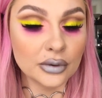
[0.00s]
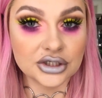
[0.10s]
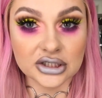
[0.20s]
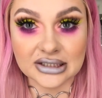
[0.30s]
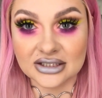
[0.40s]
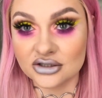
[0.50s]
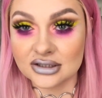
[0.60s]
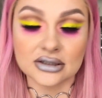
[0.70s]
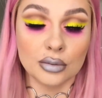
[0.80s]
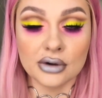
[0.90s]
which is
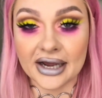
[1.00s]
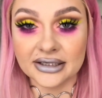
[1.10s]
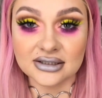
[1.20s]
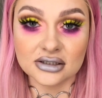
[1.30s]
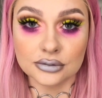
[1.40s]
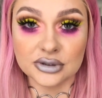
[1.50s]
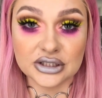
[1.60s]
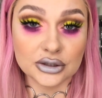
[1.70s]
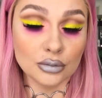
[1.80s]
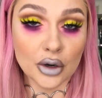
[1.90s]
just a bright,
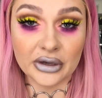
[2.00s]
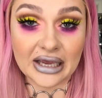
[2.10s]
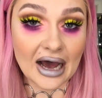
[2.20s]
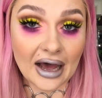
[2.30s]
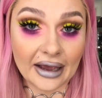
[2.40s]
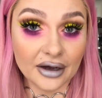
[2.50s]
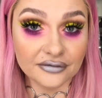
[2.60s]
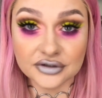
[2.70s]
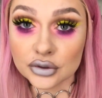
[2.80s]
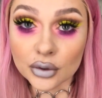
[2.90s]
smoky eye
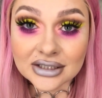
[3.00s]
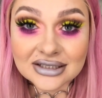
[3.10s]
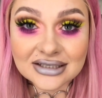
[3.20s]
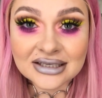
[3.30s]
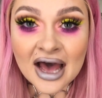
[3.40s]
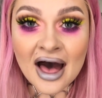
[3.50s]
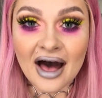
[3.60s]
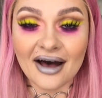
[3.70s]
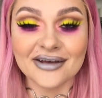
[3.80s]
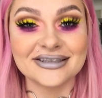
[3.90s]
of sorts.
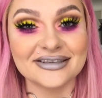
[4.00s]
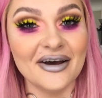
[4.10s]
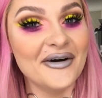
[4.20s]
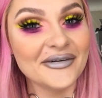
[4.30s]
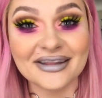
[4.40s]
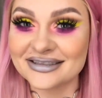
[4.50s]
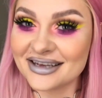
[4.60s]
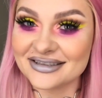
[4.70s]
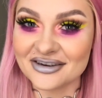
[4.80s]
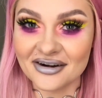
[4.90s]
So let's
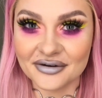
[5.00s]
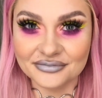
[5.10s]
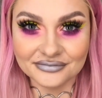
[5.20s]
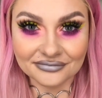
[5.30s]
get started.